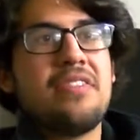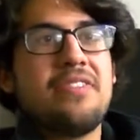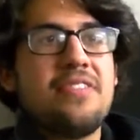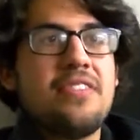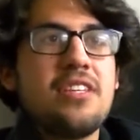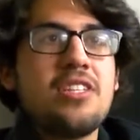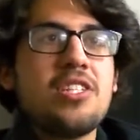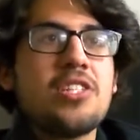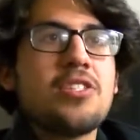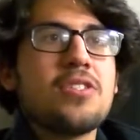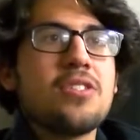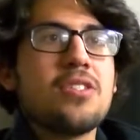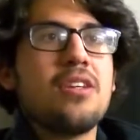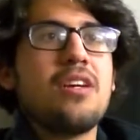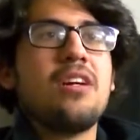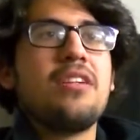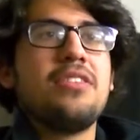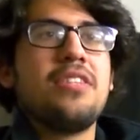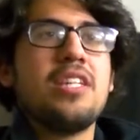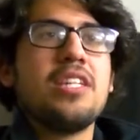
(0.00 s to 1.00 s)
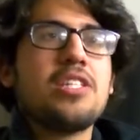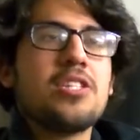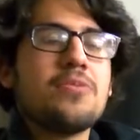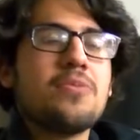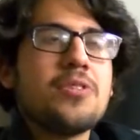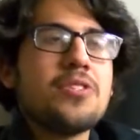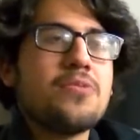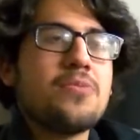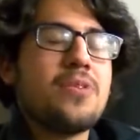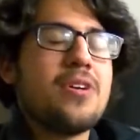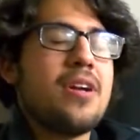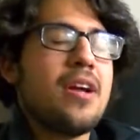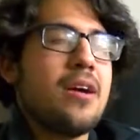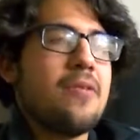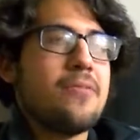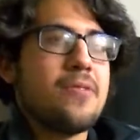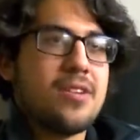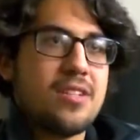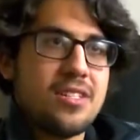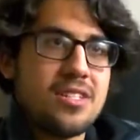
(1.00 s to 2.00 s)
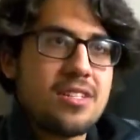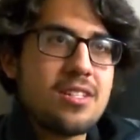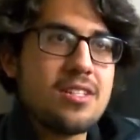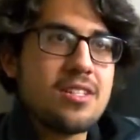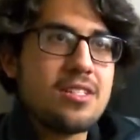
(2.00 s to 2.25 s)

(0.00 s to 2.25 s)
This was what I wanted to